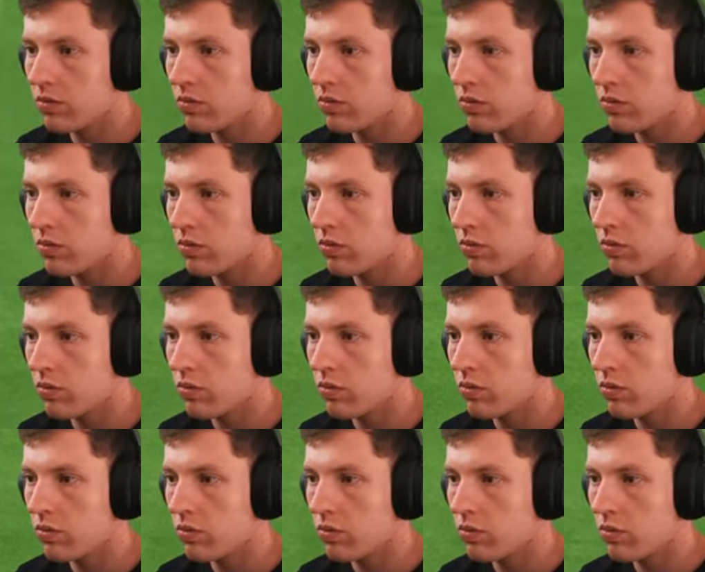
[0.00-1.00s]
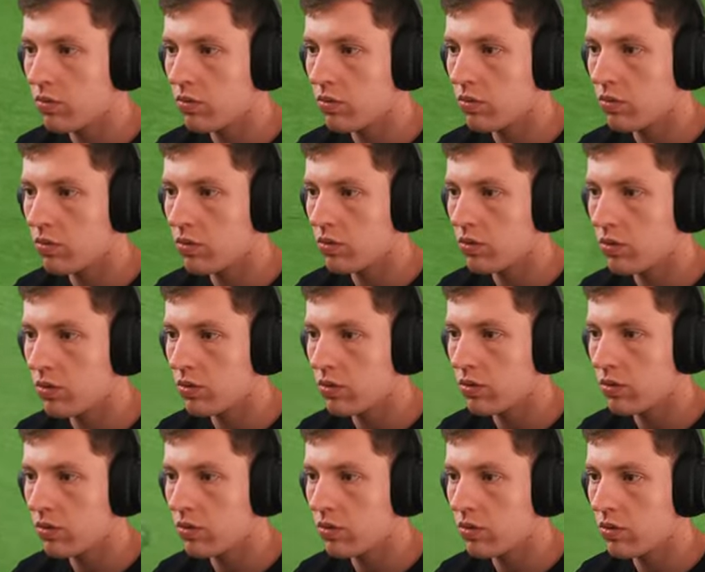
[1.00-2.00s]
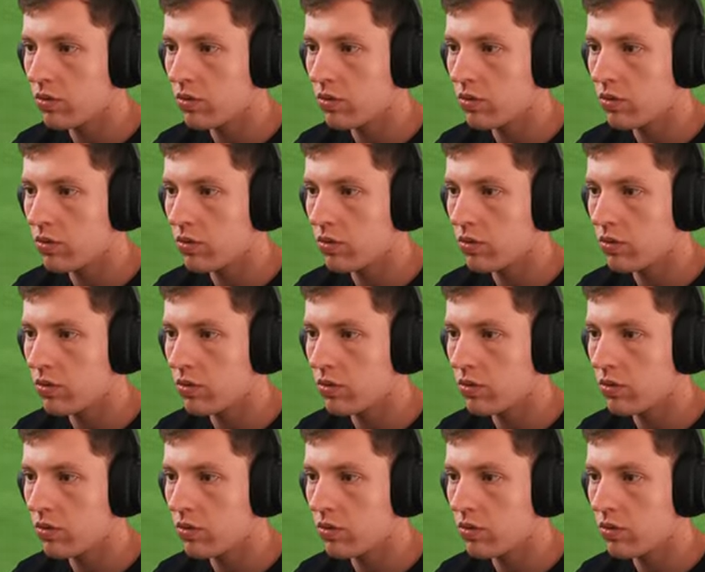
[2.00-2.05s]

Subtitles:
Nothing is said.